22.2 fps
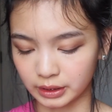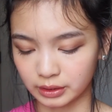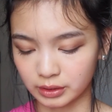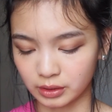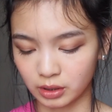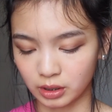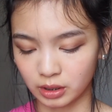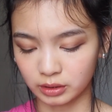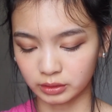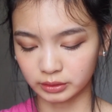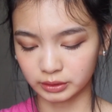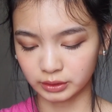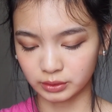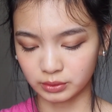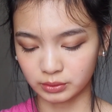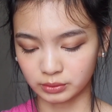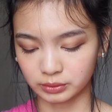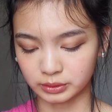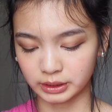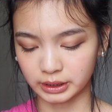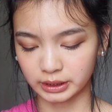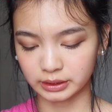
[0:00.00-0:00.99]
Holly
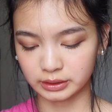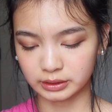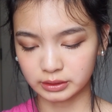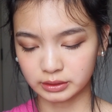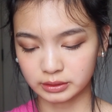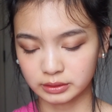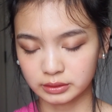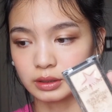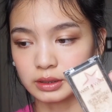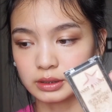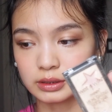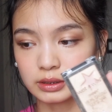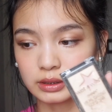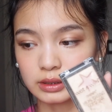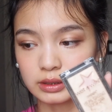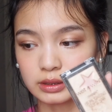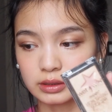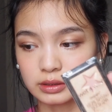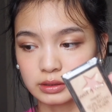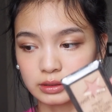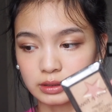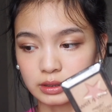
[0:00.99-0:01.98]
Goldhead. This is
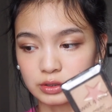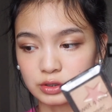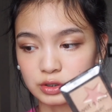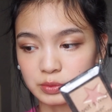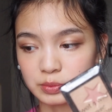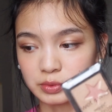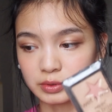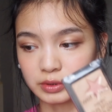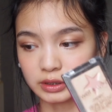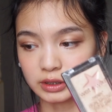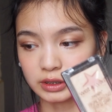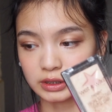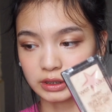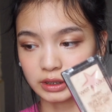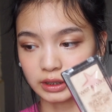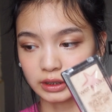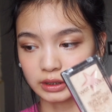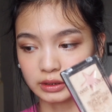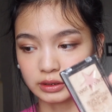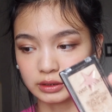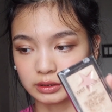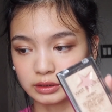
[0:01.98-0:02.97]
such a pretty
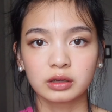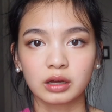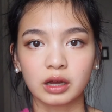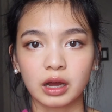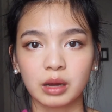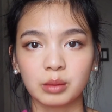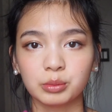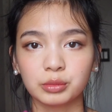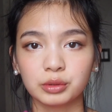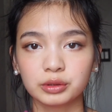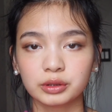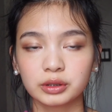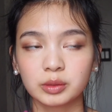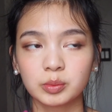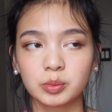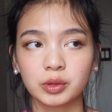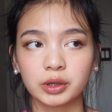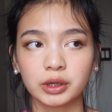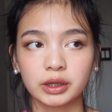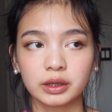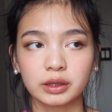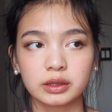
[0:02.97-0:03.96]
shade. I'm only
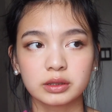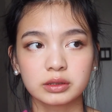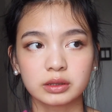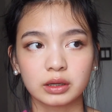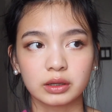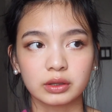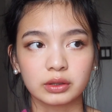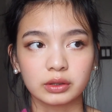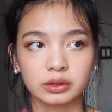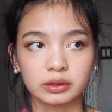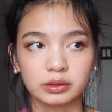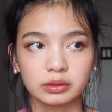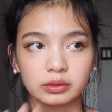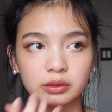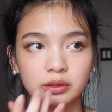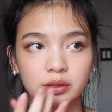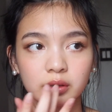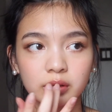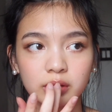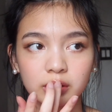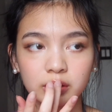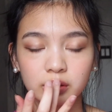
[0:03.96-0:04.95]
putting this on the
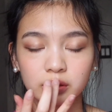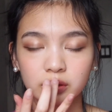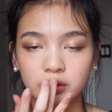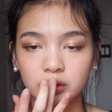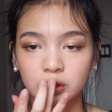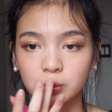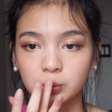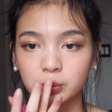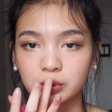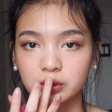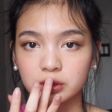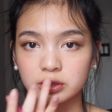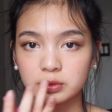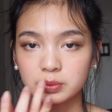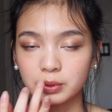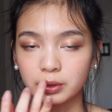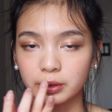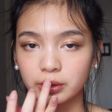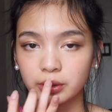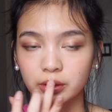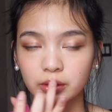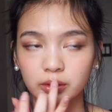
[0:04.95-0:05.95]
Cupid's
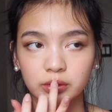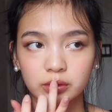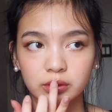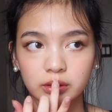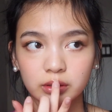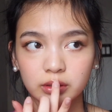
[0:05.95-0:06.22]
bow though.